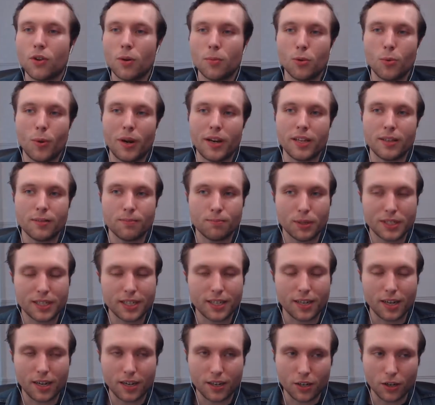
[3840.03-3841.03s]
to any
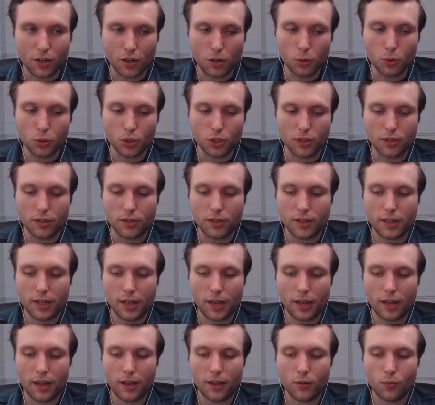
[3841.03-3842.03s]
particular conclusion
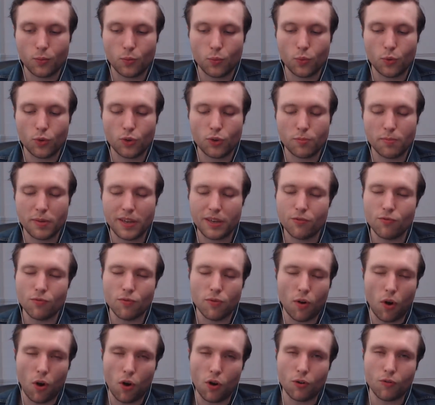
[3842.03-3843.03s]
would be
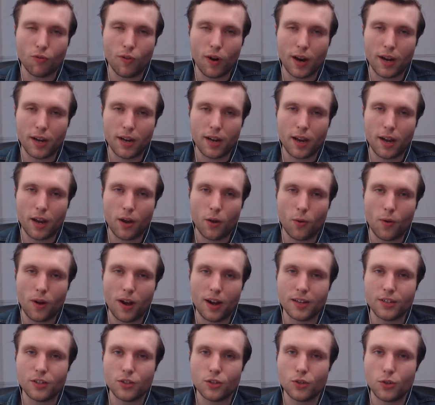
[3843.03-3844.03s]
wrong right now.
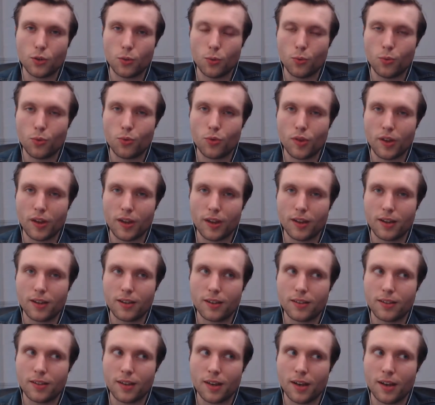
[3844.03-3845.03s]
I do think
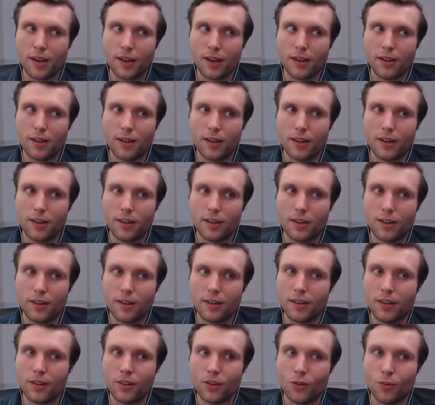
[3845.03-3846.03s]
that,
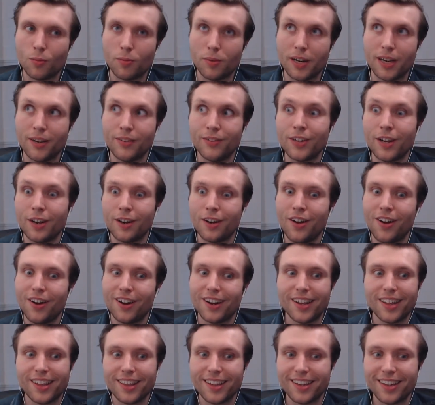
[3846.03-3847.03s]
believe it or
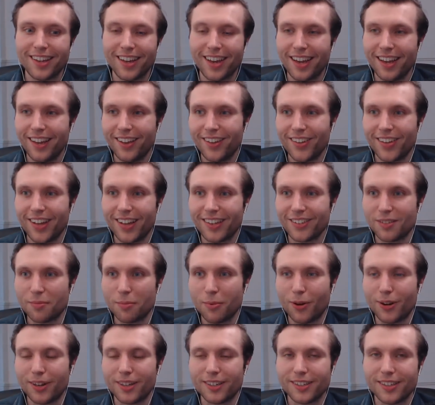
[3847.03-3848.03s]
not, I think Hegel has a
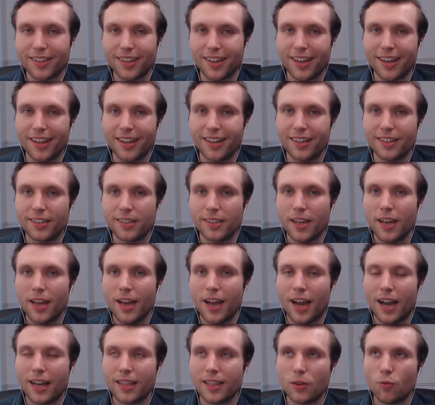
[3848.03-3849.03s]
point. And
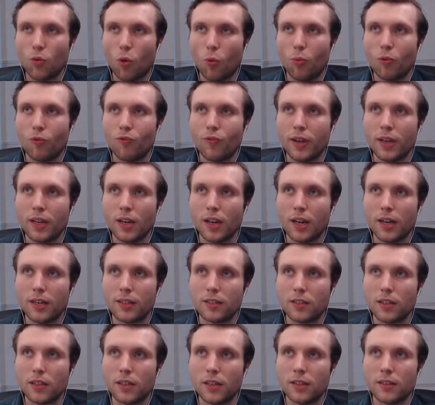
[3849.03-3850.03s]
I think what we'll
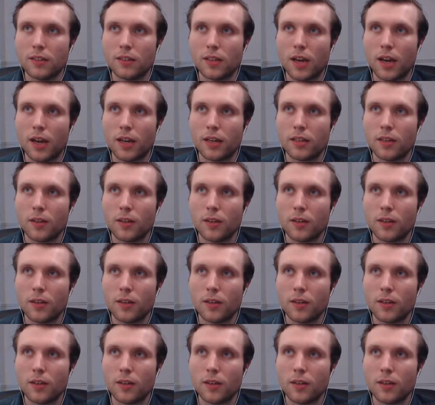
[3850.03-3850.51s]
realize is that